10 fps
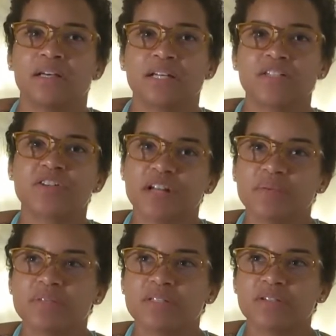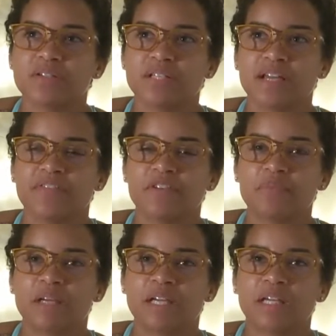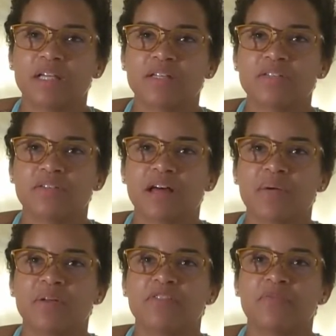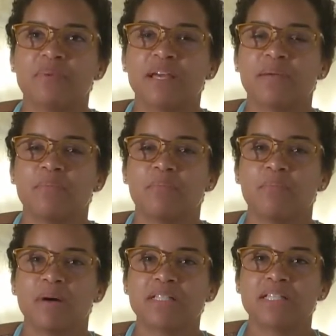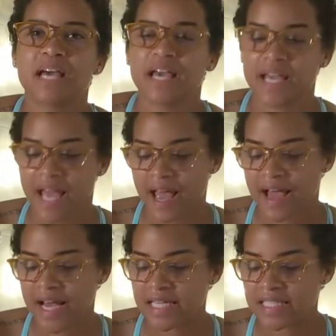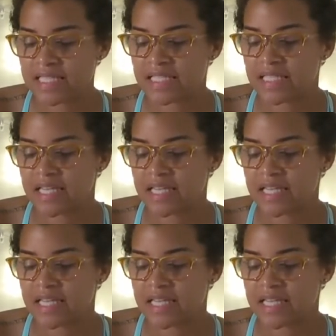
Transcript: yesterday was Tuesday for me, so that would have been Monday at